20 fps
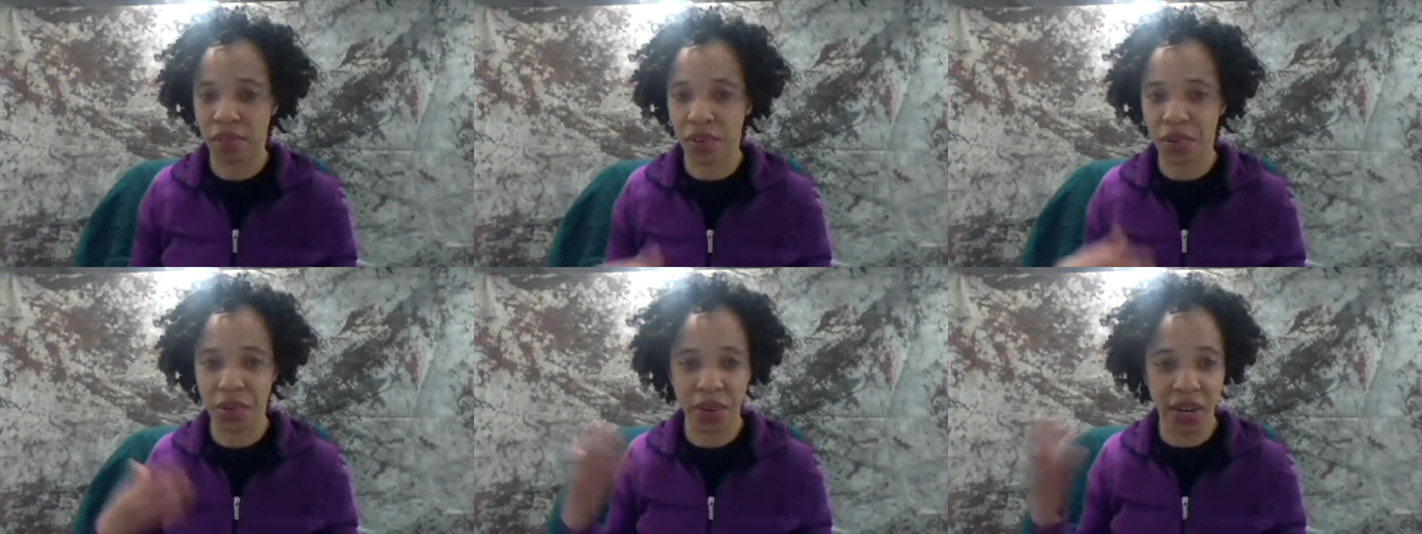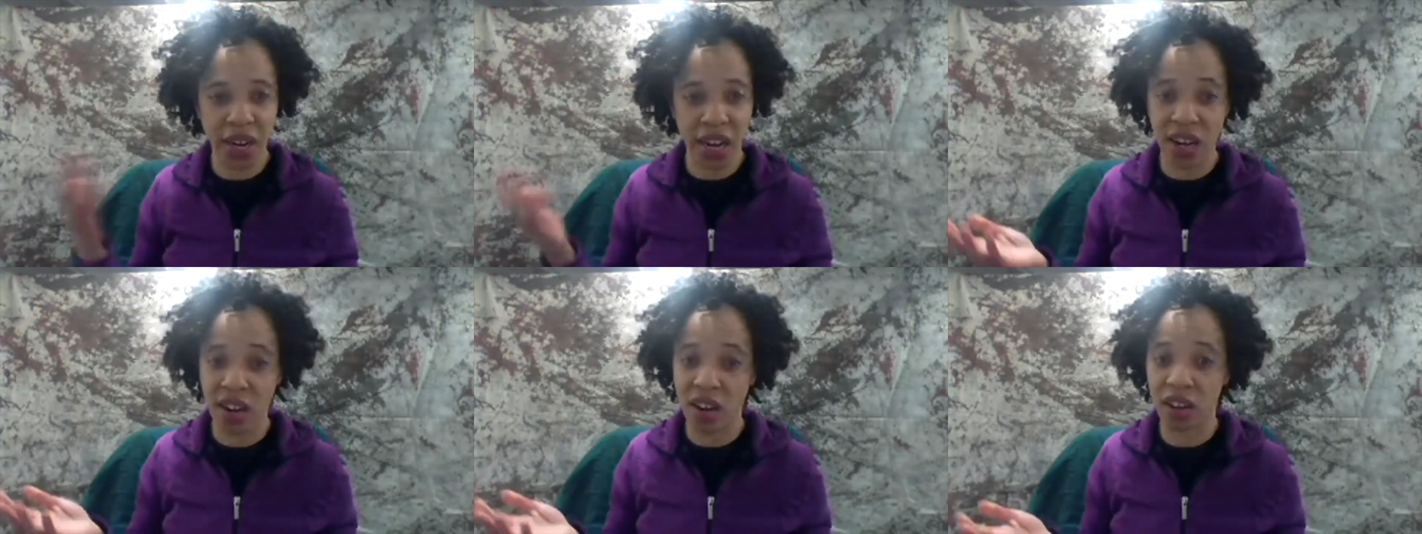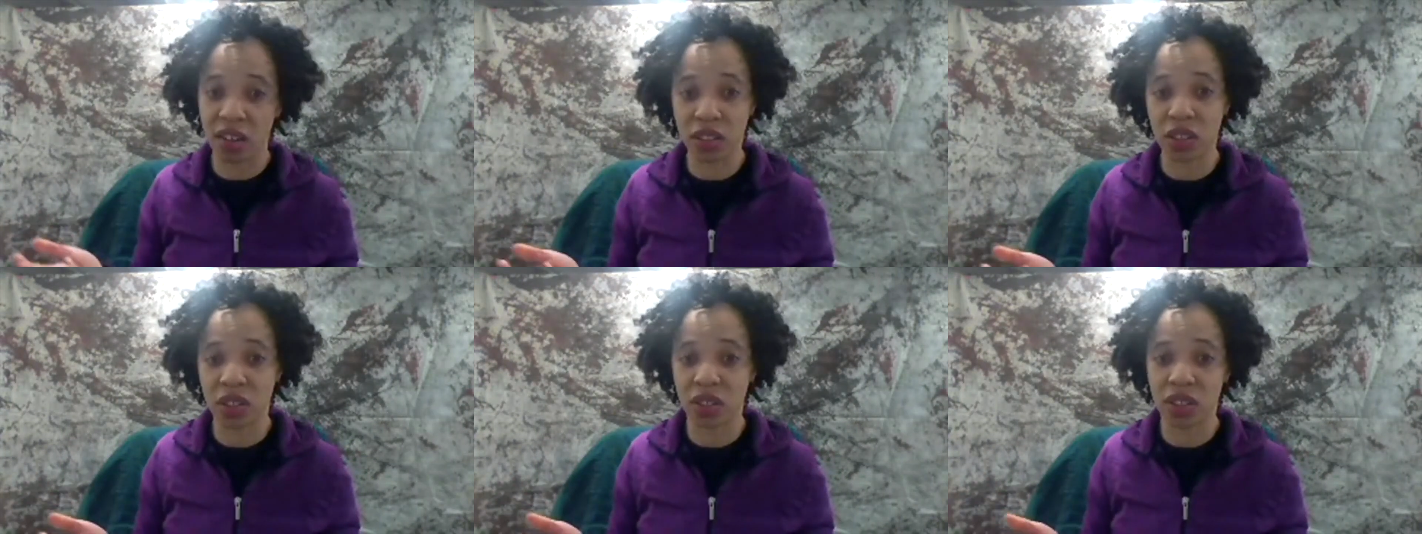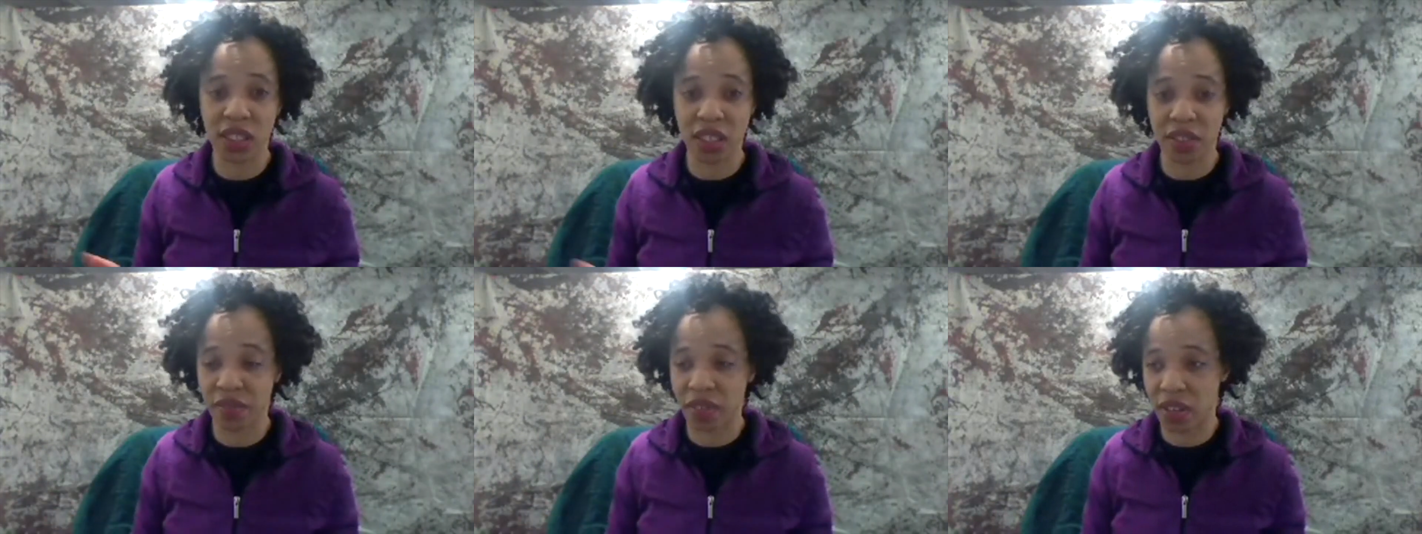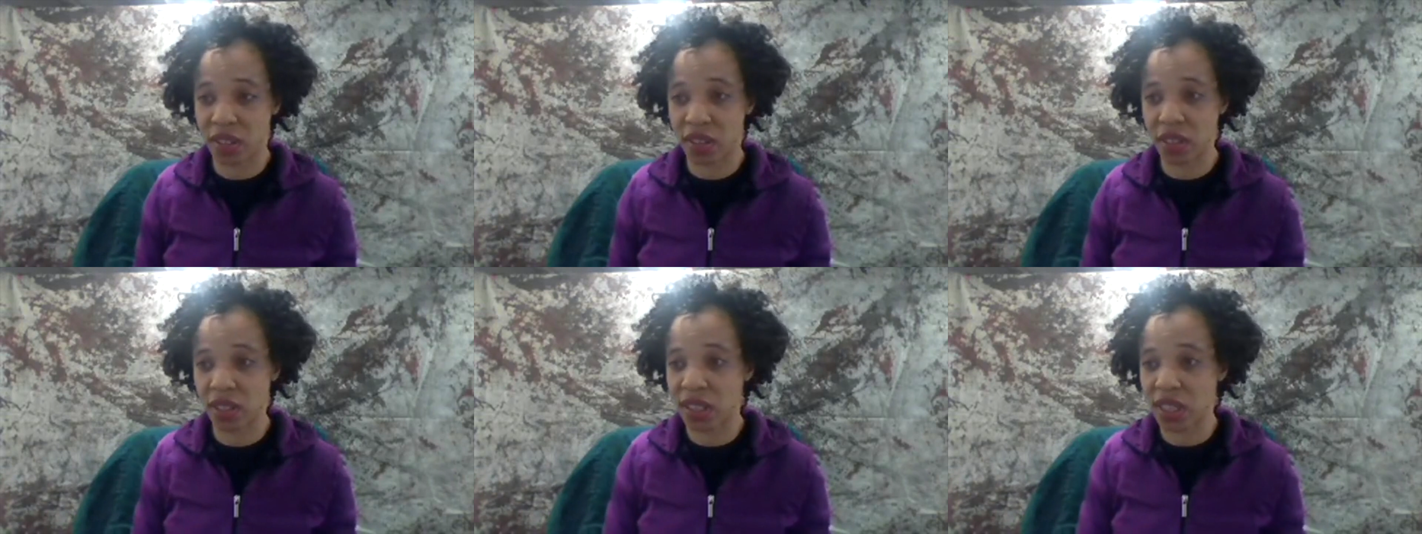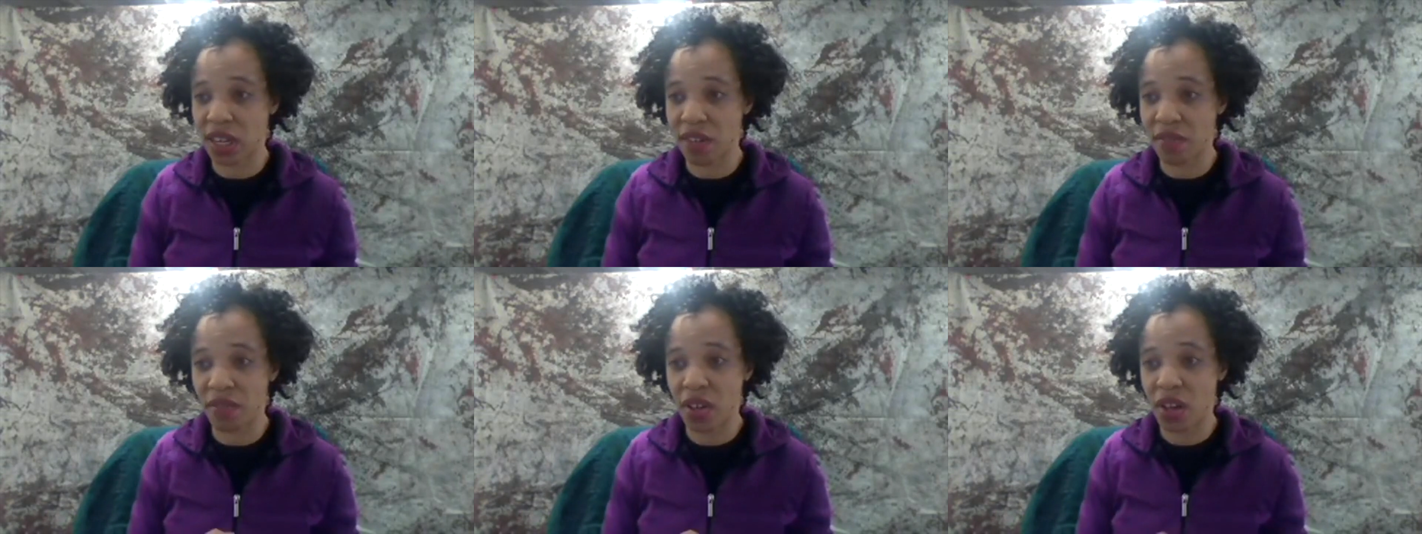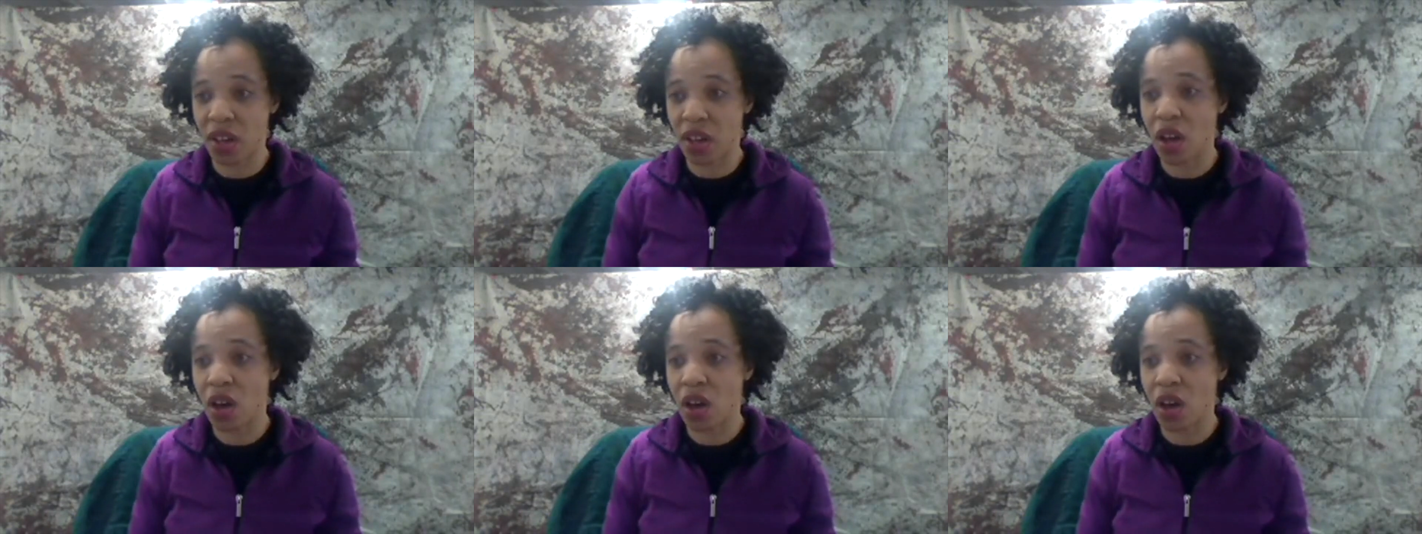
create all sorts of other stuff,